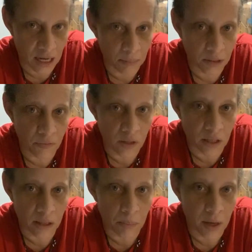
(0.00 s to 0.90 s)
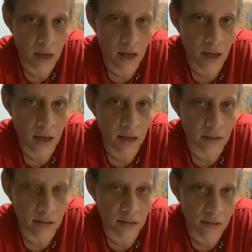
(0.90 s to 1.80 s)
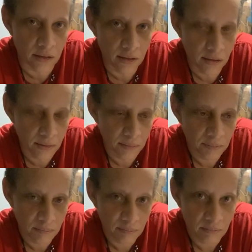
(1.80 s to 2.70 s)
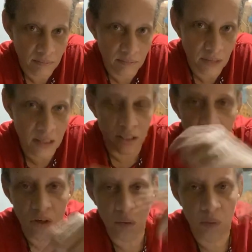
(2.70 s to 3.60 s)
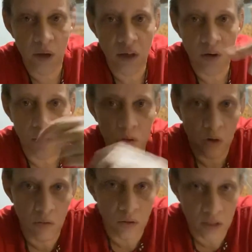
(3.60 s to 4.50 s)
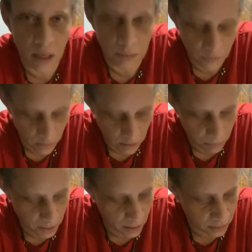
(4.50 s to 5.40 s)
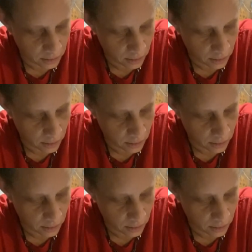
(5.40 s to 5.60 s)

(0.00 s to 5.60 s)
living in the past. It's literally repeating over and over. Stop living in the past.